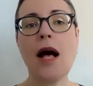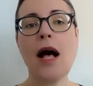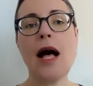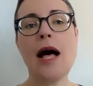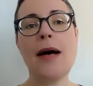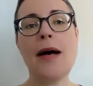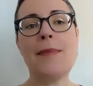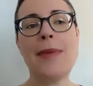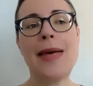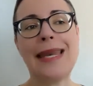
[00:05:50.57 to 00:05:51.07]

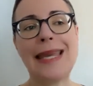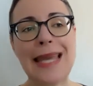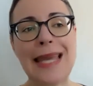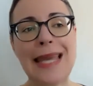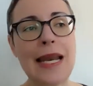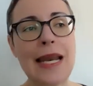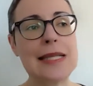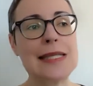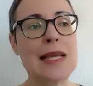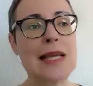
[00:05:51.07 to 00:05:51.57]
And
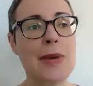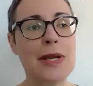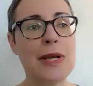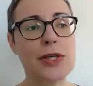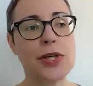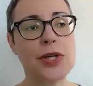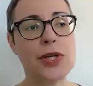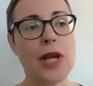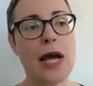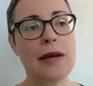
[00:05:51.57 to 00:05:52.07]
again, as I
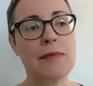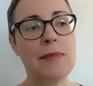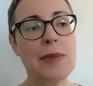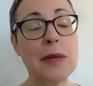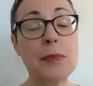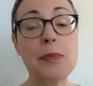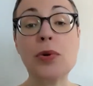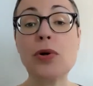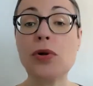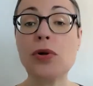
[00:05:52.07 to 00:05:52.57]
mentioned, kind of
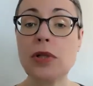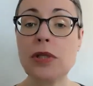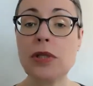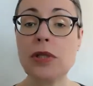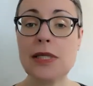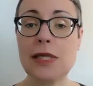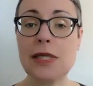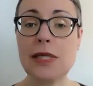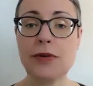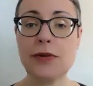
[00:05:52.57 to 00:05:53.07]
being pulled
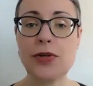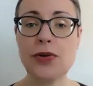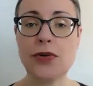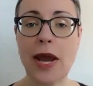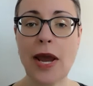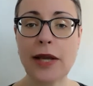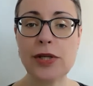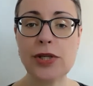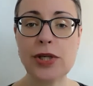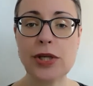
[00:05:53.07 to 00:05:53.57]
in different
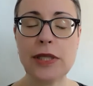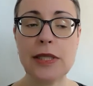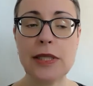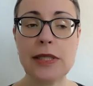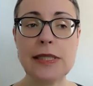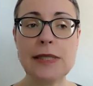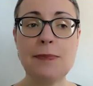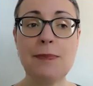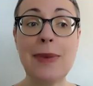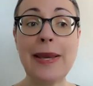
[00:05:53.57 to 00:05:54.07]

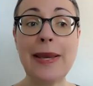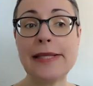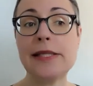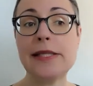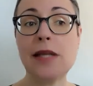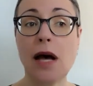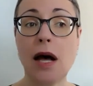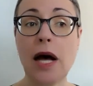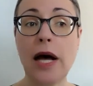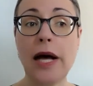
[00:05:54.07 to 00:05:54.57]
directions
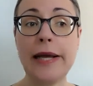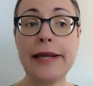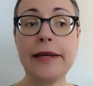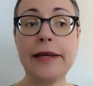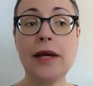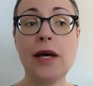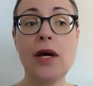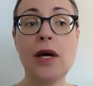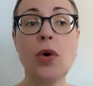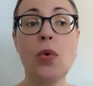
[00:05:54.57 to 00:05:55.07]
based on